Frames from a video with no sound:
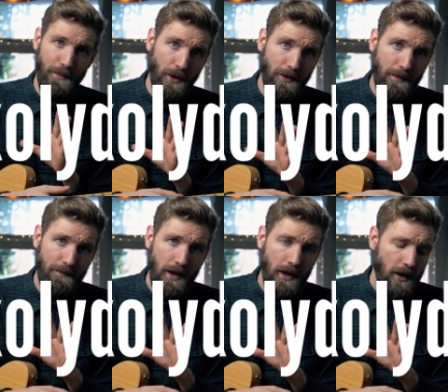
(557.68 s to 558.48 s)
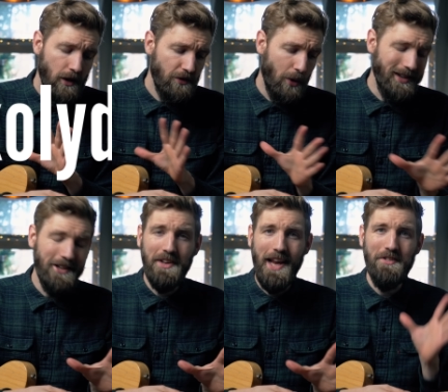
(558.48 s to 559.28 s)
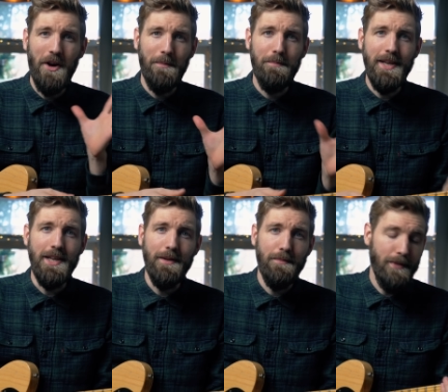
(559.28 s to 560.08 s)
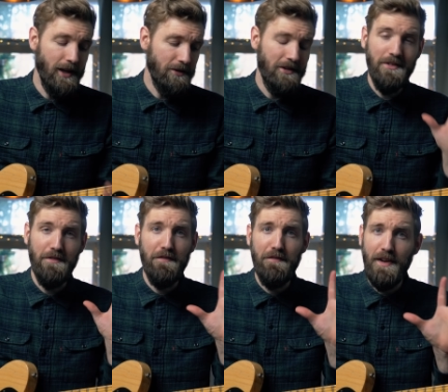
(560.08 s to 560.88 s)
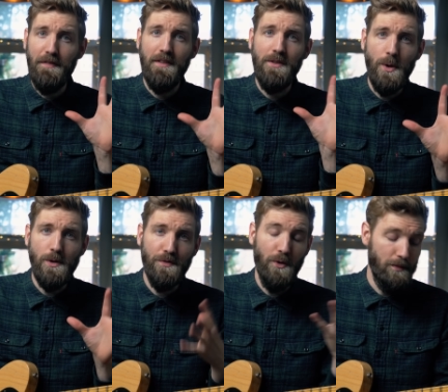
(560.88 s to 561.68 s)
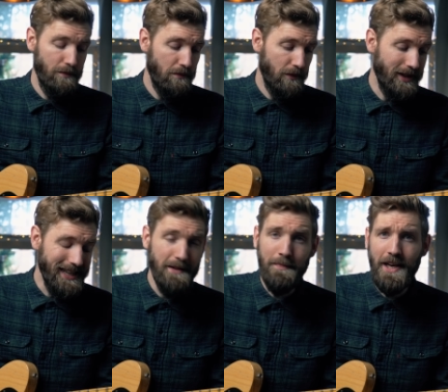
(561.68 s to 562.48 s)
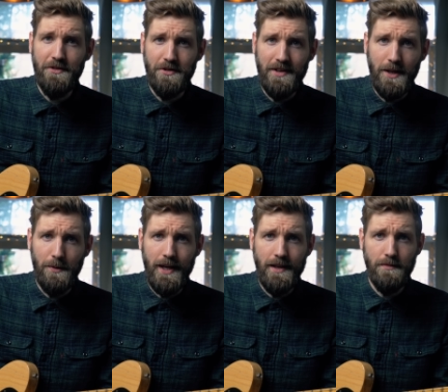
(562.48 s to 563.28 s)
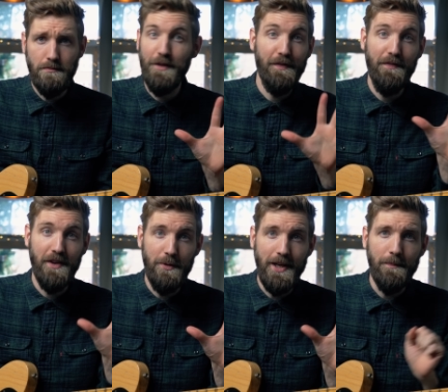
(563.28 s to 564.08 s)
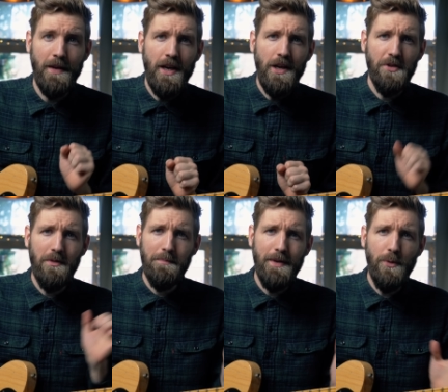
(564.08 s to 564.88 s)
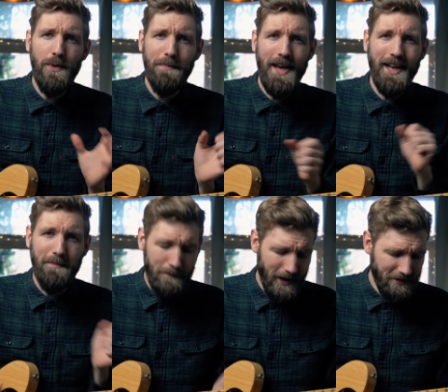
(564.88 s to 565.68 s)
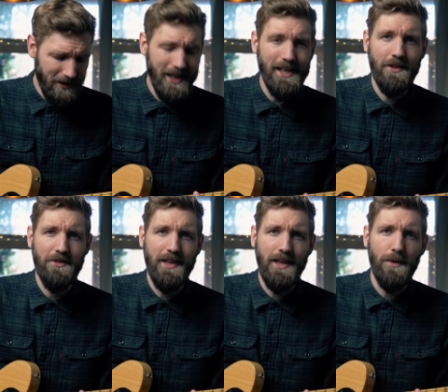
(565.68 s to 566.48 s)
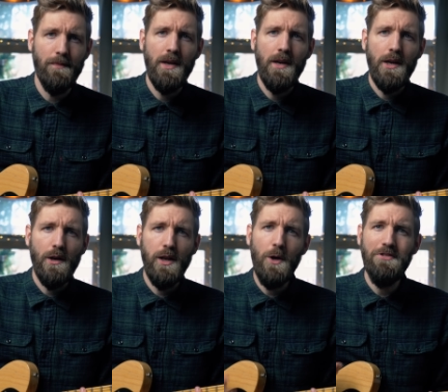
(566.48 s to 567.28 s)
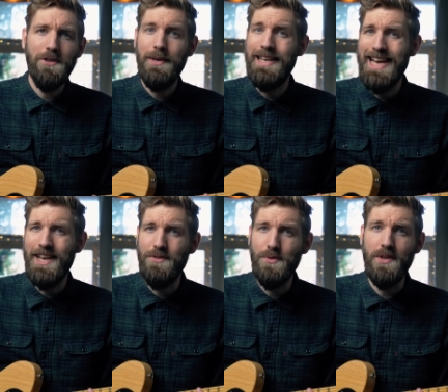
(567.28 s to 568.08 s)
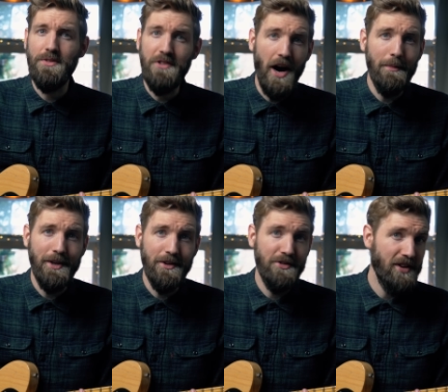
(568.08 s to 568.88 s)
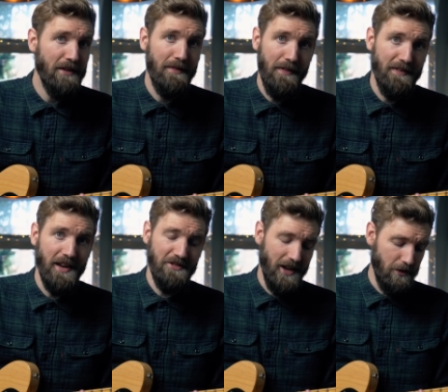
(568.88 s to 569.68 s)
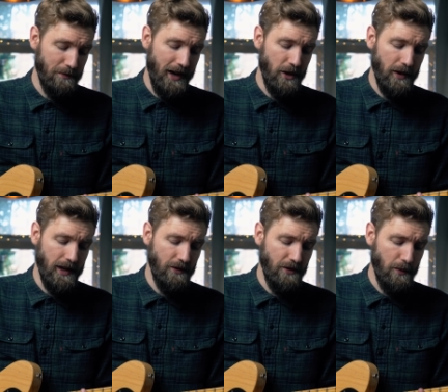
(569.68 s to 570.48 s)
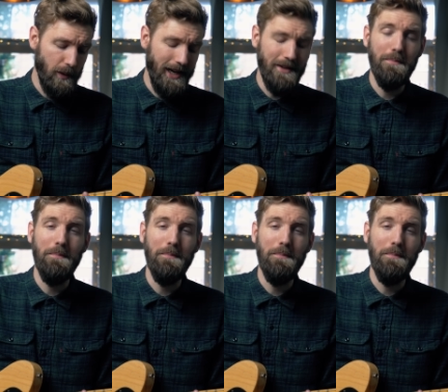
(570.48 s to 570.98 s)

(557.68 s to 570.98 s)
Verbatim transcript: mode. So in this case on B because it's the fifth note from the E major scale, right? The fifth degree. So on B we play that Mixolydian scale, closely related to the dominant seventh uh, sound by the way, so we get